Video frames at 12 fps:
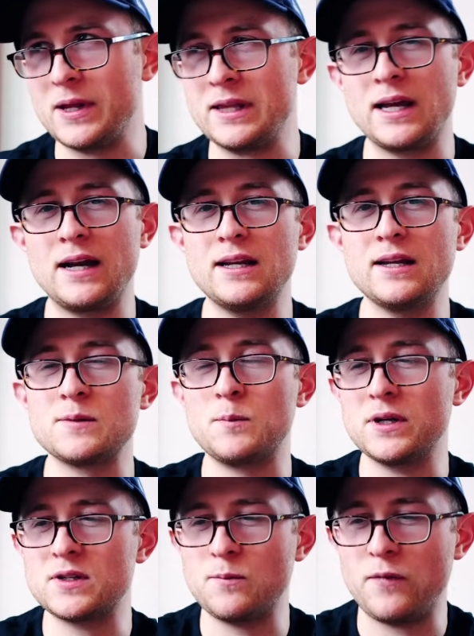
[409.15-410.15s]
And the idea is
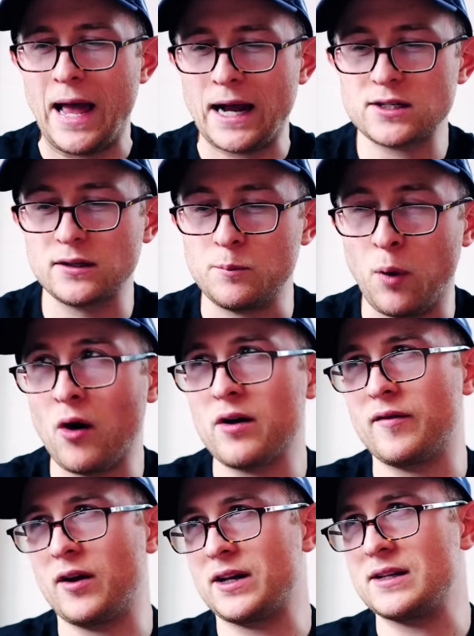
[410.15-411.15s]
it's actually part
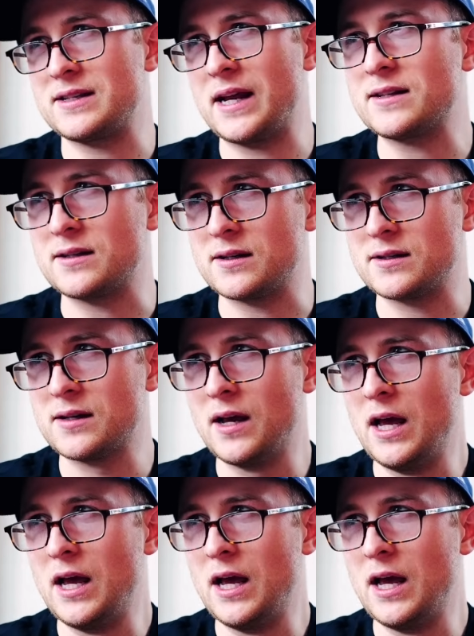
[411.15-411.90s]
of our consensus.